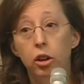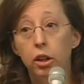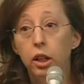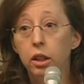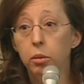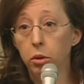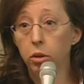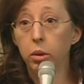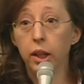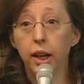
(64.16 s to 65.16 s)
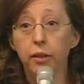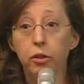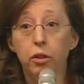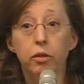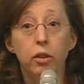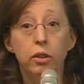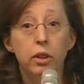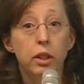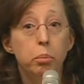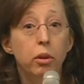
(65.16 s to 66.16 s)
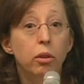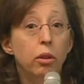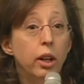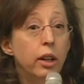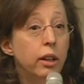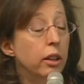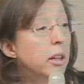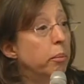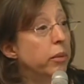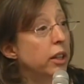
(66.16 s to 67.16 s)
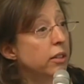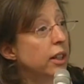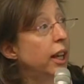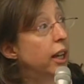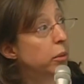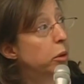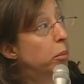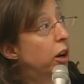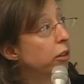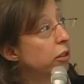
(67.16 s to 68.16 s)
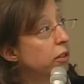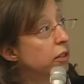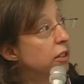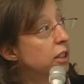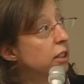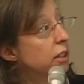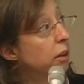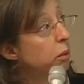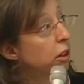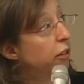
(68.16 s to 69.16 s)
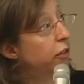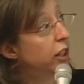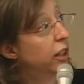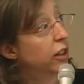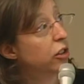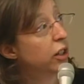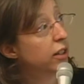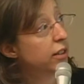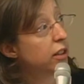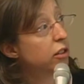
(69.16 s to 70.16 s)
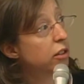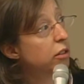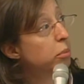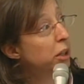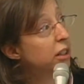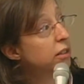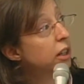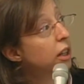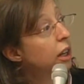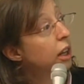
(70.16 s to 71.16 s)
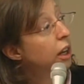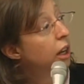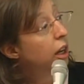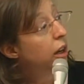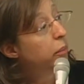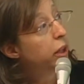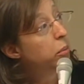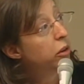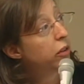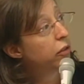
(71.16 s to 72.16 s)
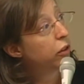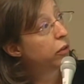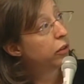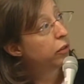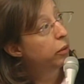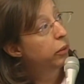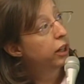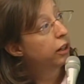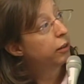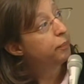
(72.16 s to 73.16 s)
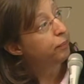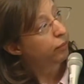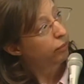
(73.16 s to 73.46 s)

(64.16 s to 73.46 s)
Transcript: target that we're going after, for example, and things like animal models of disease. That would all fit in the translational space. Then moving forward from there,